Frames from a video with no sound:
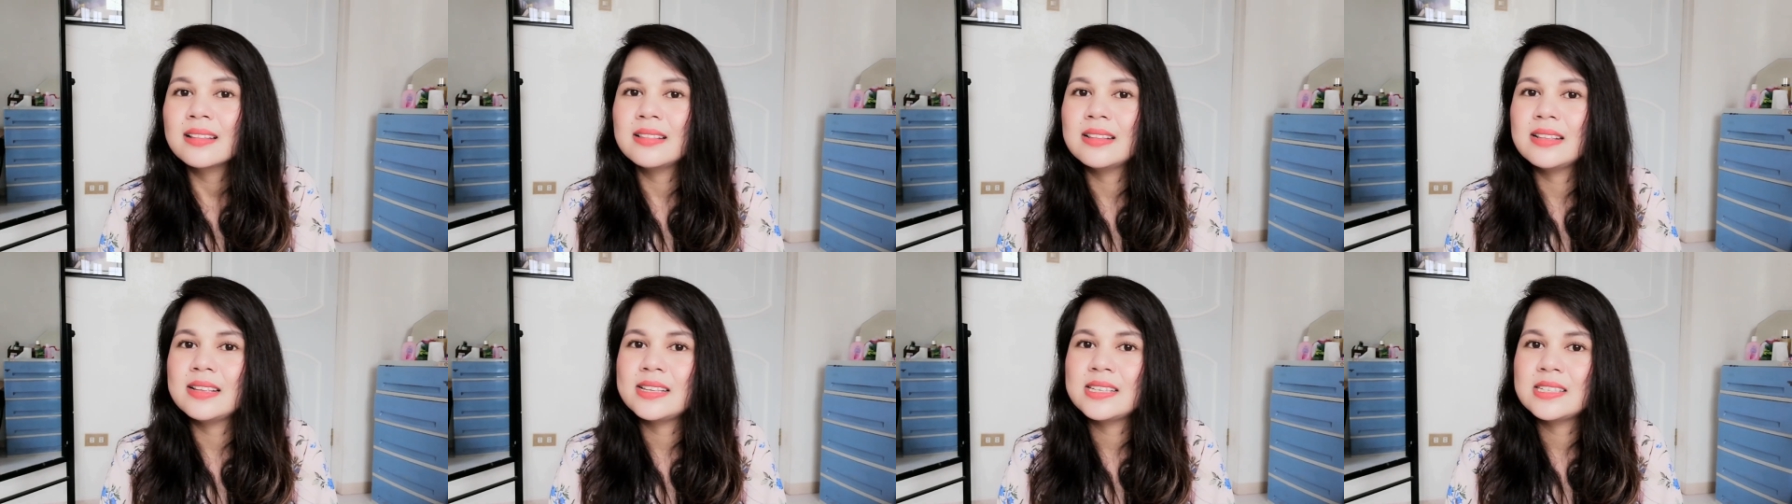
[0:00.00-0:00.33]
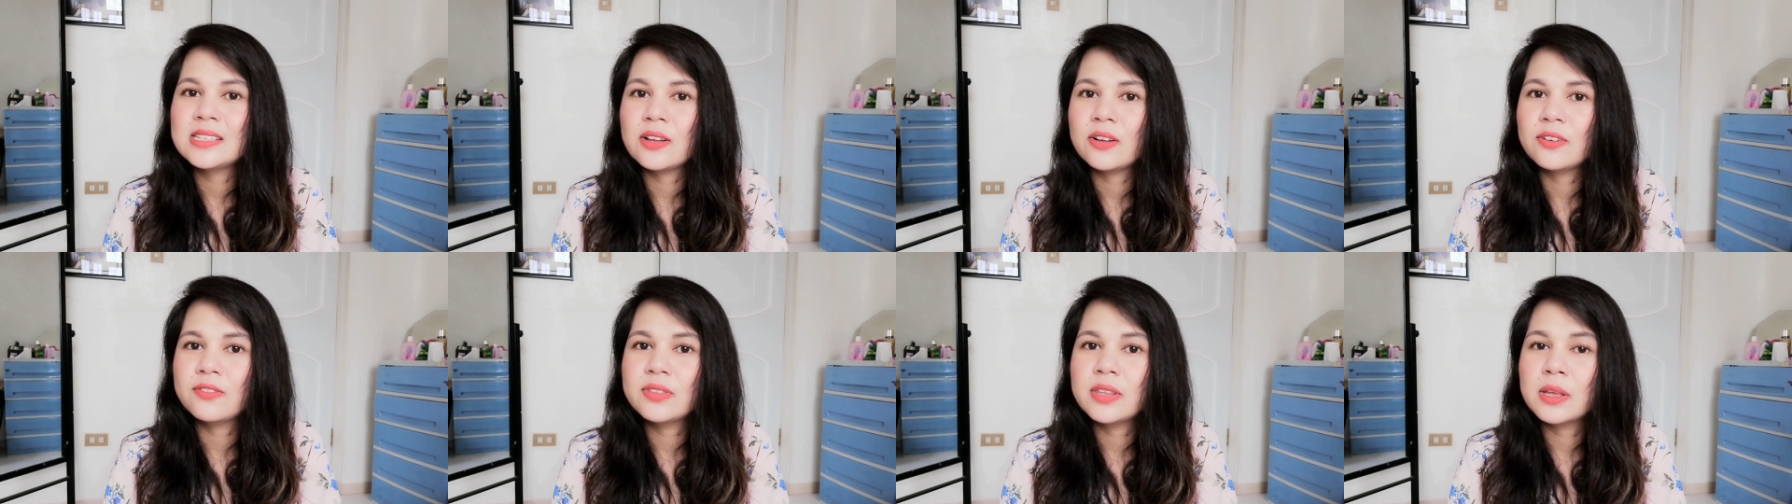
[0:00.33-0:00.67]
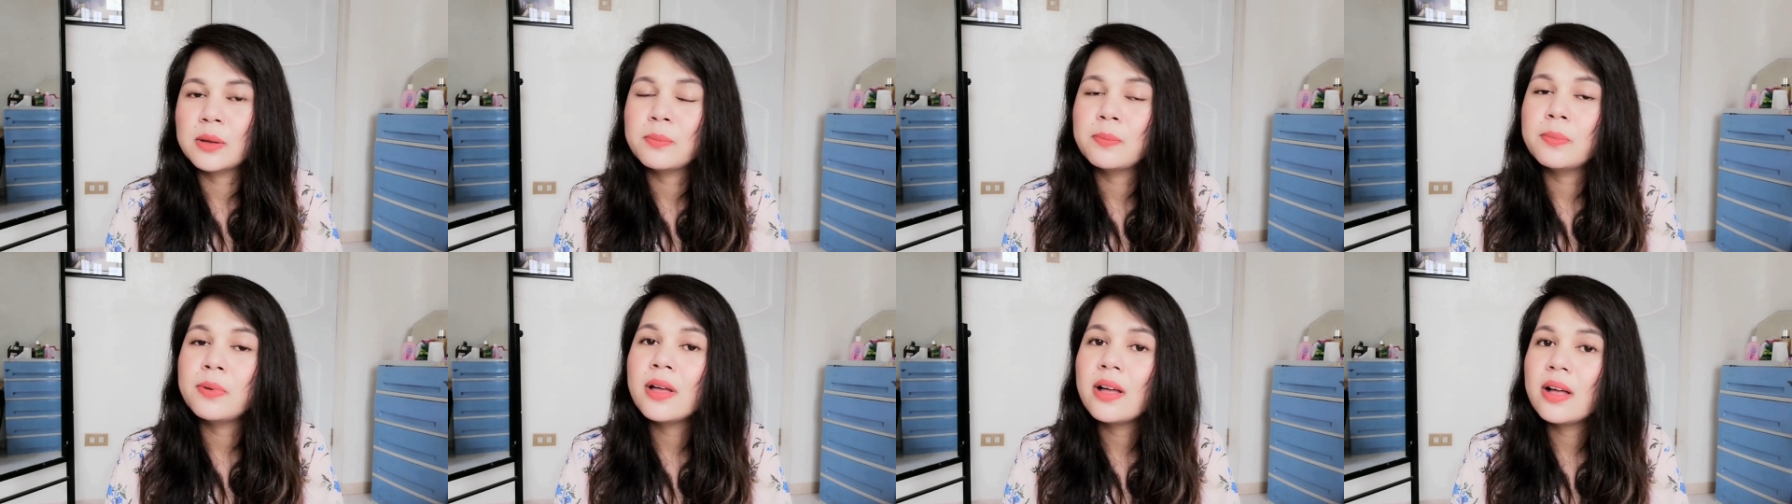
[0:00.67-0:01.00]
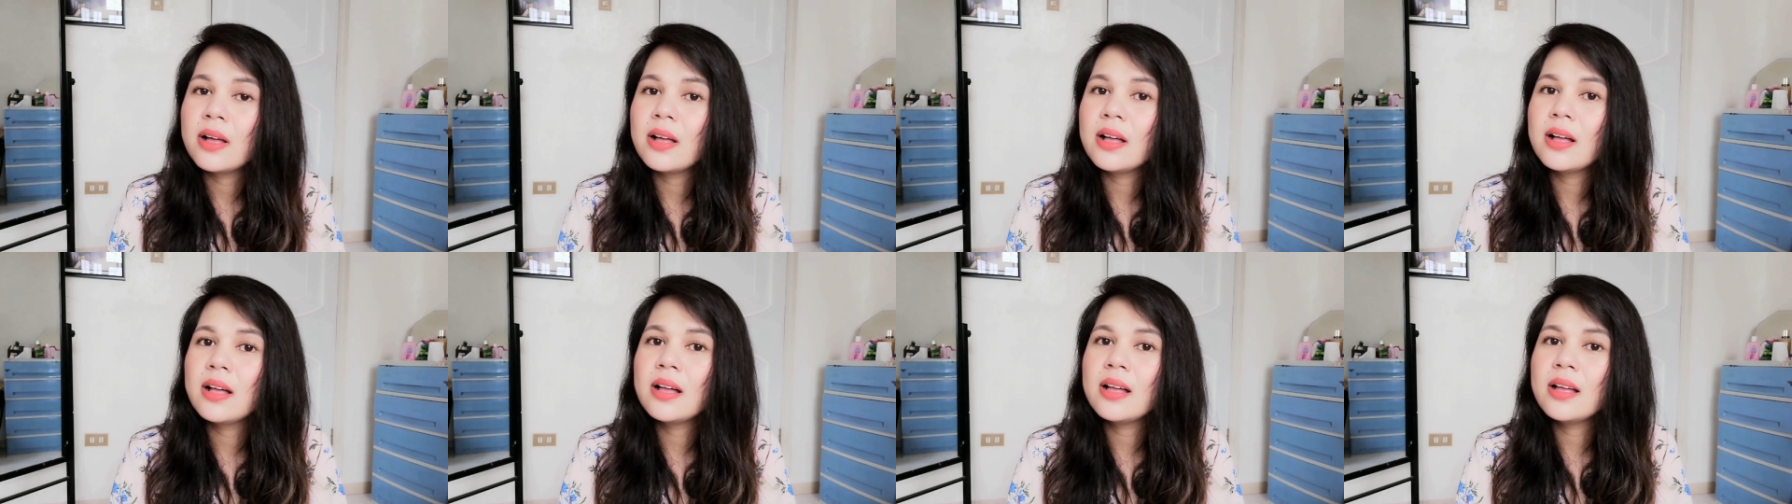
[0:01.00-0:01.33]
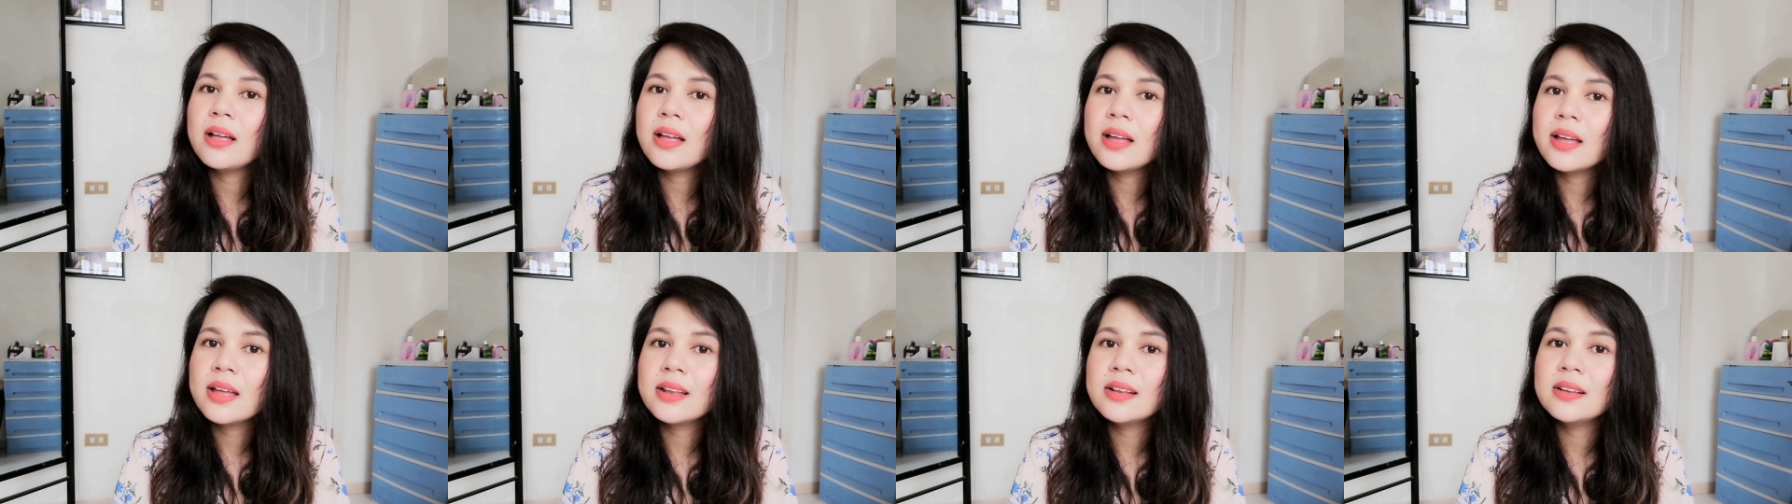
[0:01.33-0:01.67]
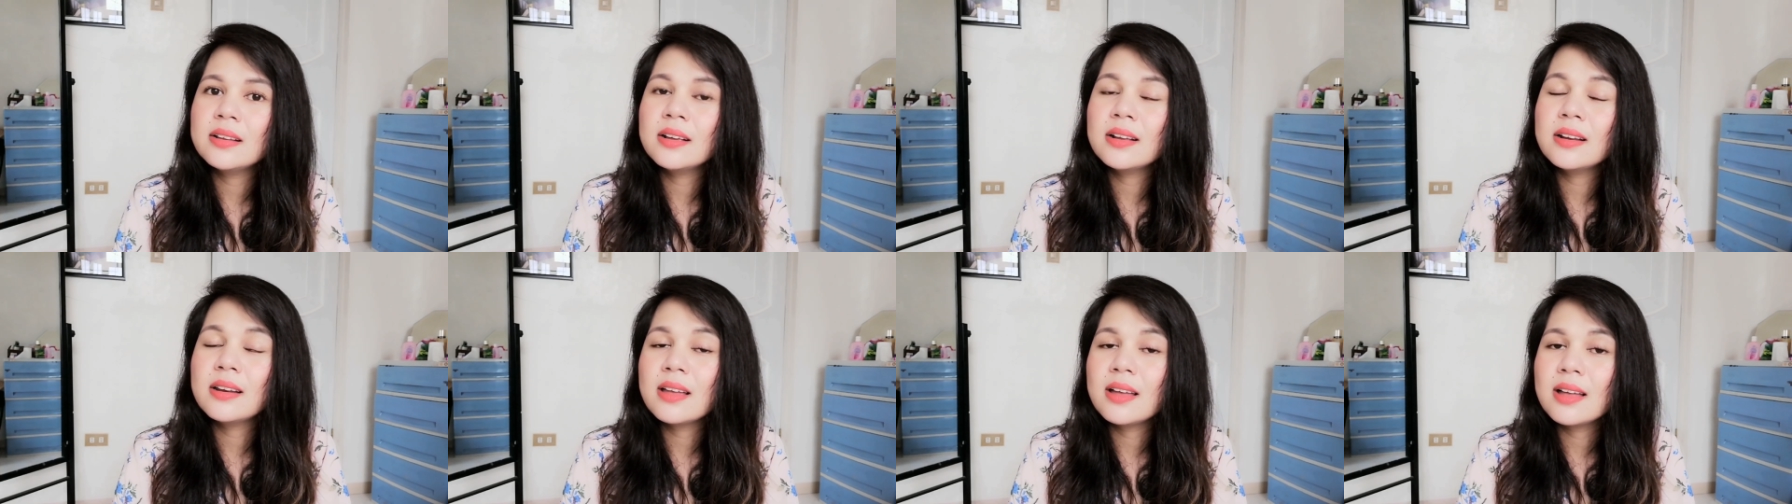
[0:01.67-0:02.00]
dissolve the
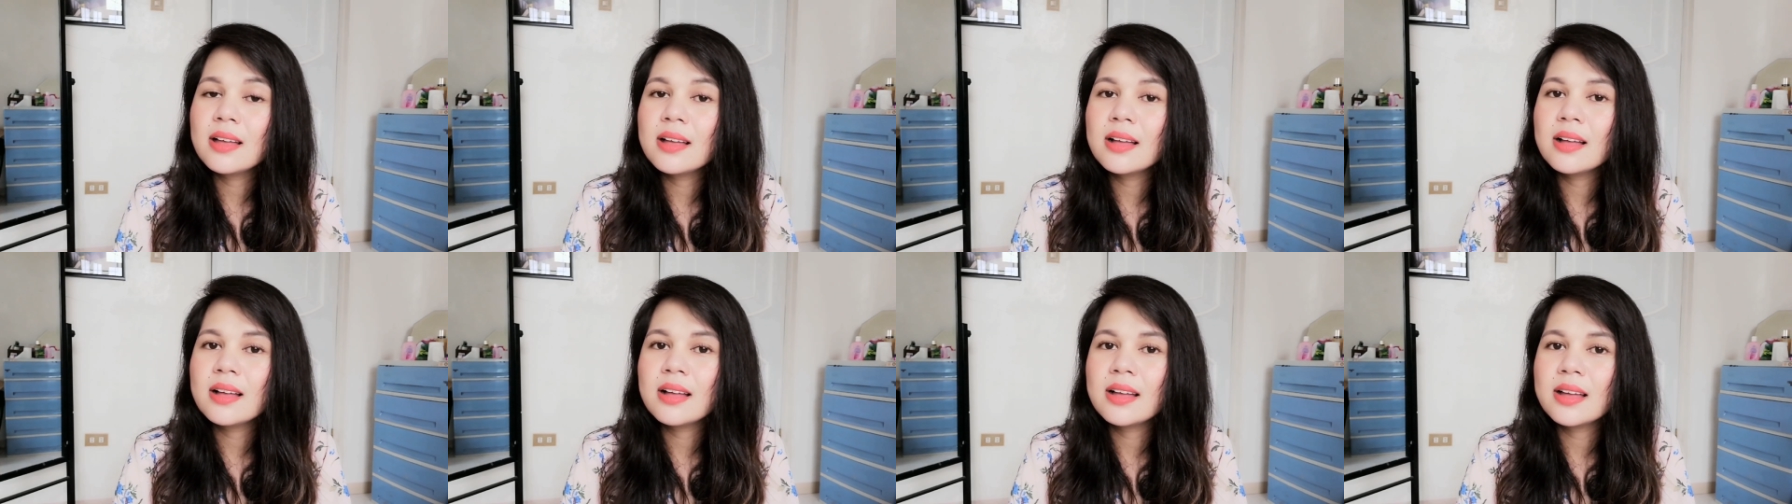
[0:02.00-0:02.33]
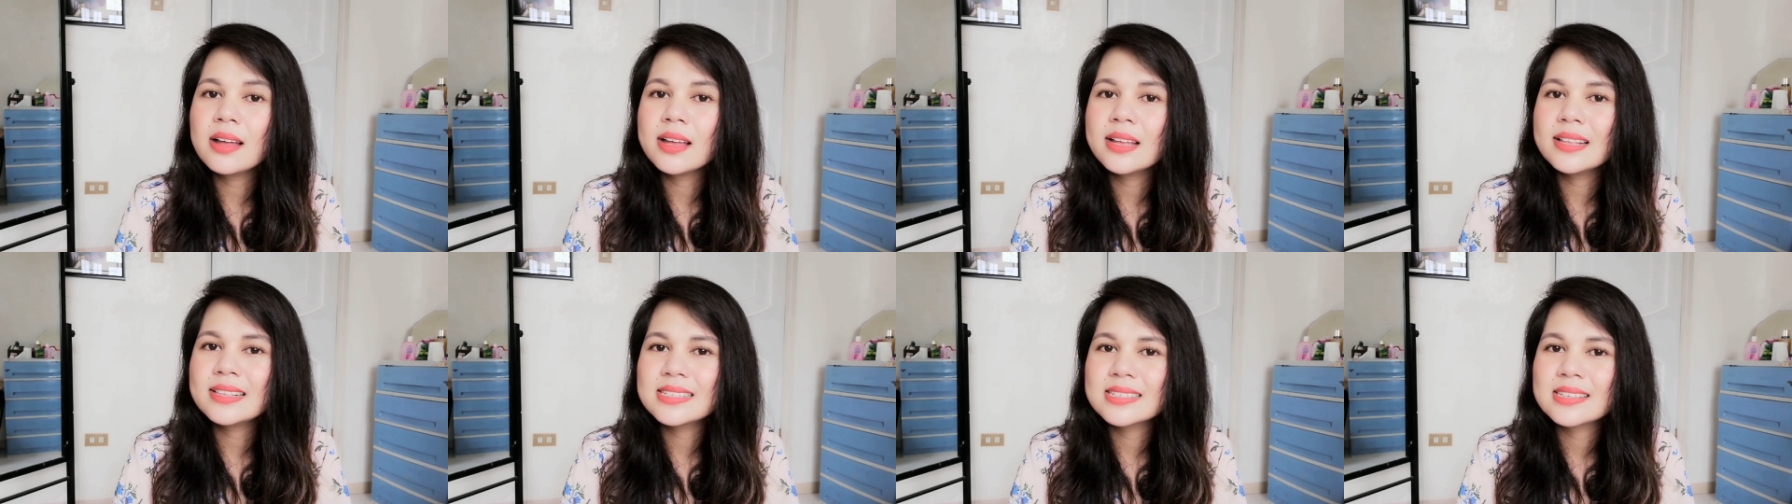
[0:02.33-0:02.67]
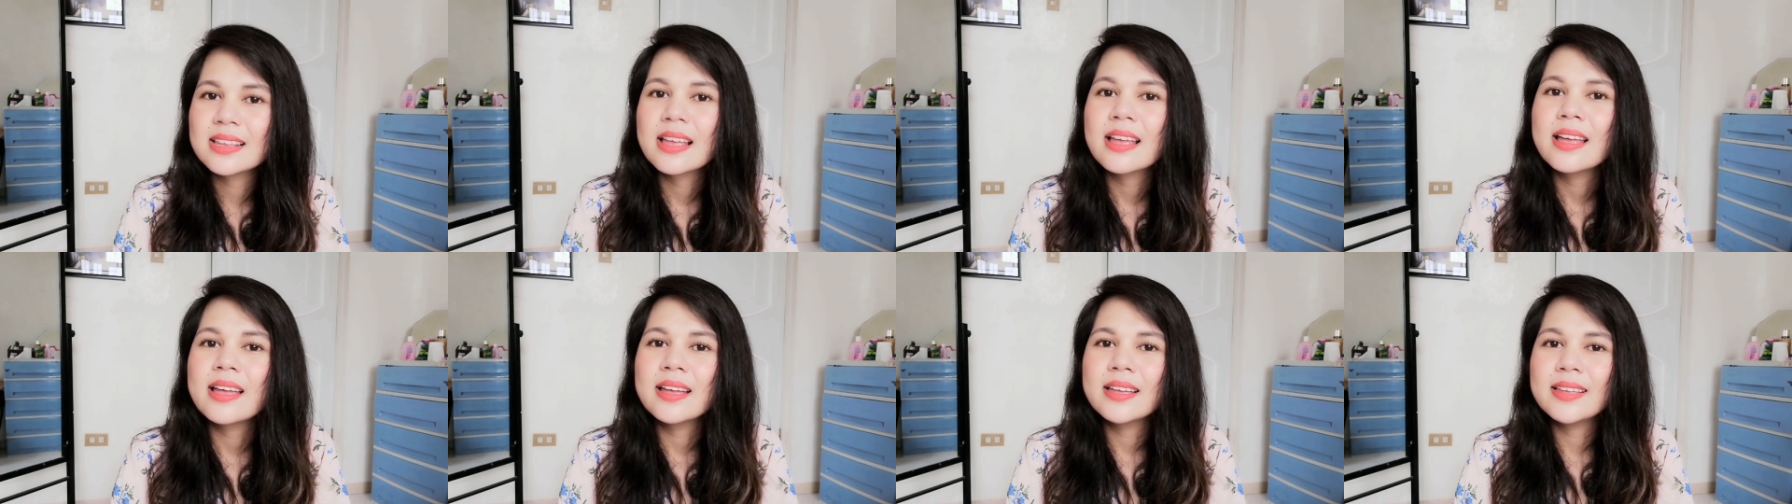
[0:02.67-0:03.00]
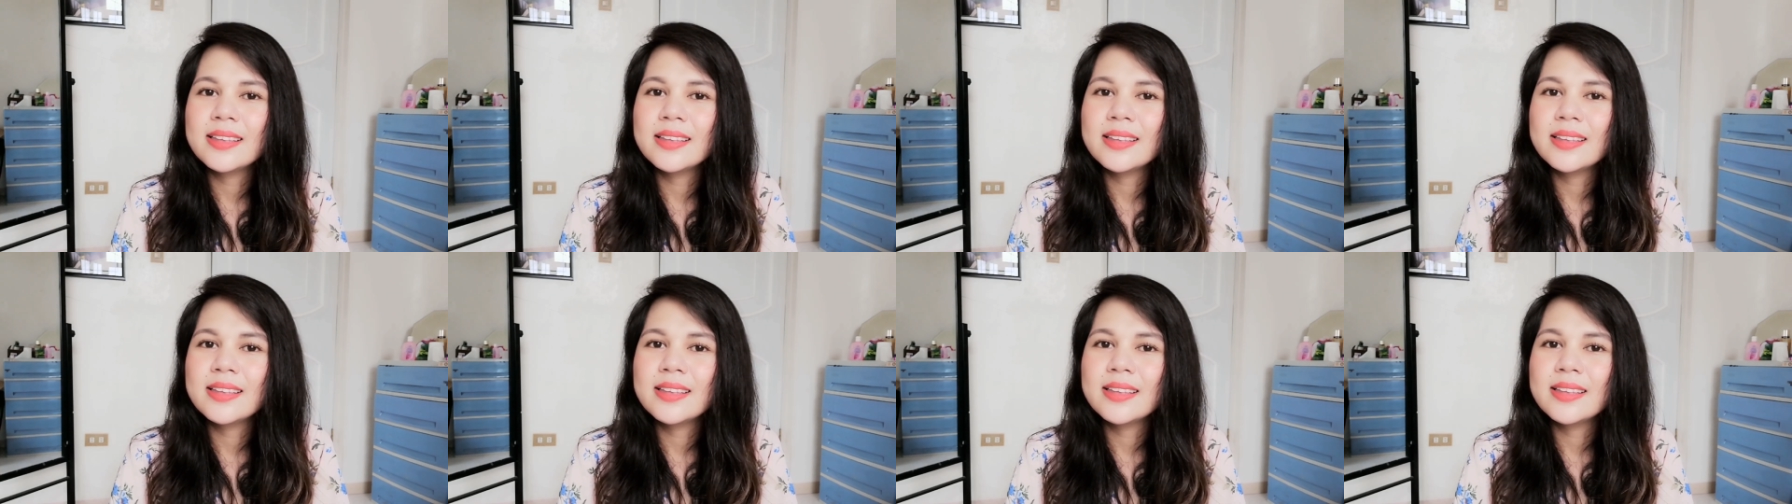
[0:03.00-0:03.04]
blood clots.